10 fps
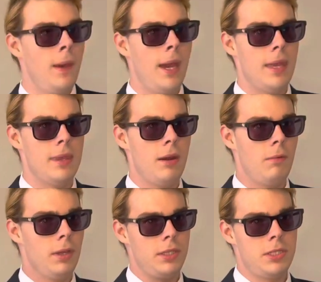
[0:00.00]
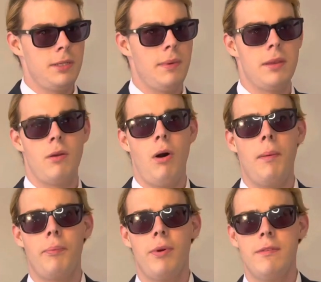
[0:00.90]
and they're really cheap and they're all
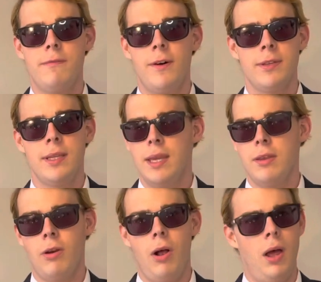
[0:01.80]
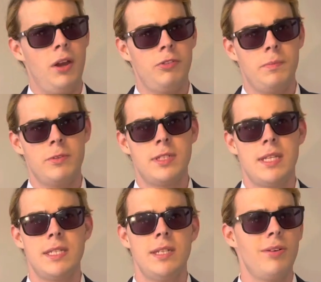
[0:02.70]
pre-floated and they're all 100%
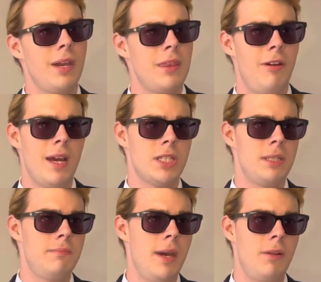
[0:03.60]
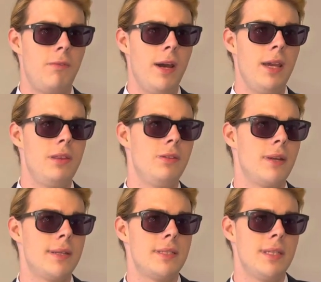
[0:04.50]
silk and they're actually made right in the
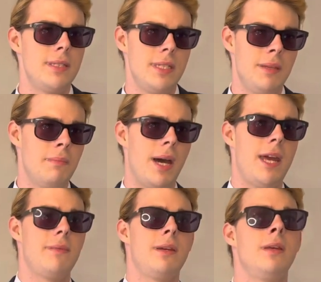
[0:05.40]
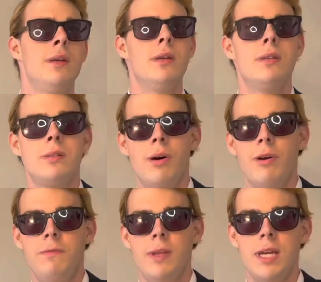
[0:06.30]
United States in Miami. So
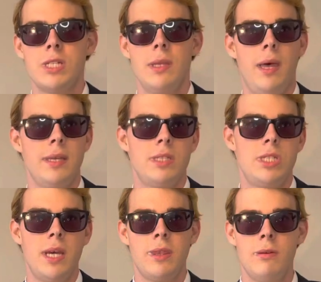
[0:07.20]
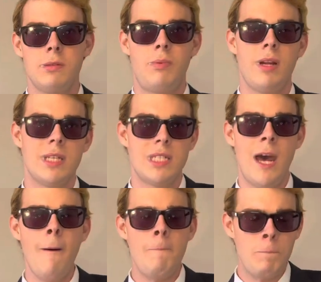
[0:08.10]
if you'd actually like to check those products
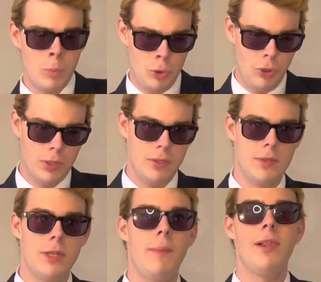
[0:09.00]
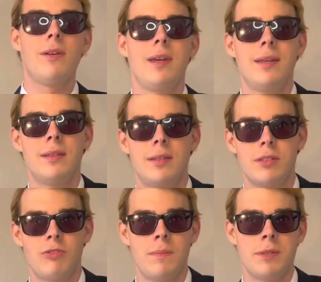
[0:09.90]
out, you can do so by looking in the
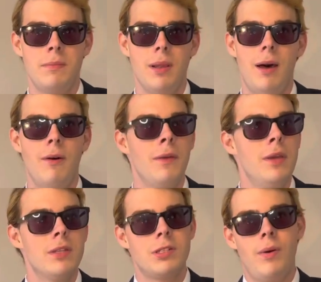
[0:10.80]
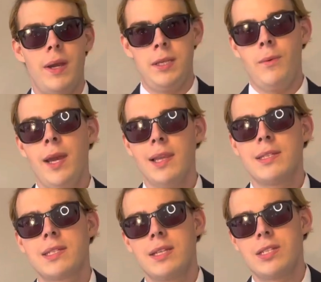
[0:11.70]
description below. So anyway,
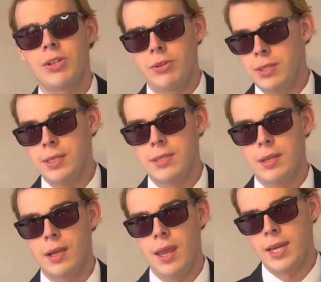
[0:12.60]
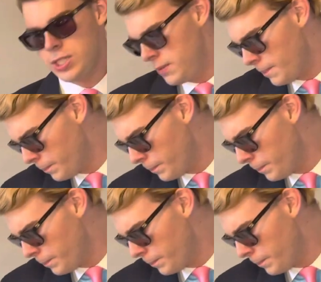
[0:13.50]
let's get started into the collection.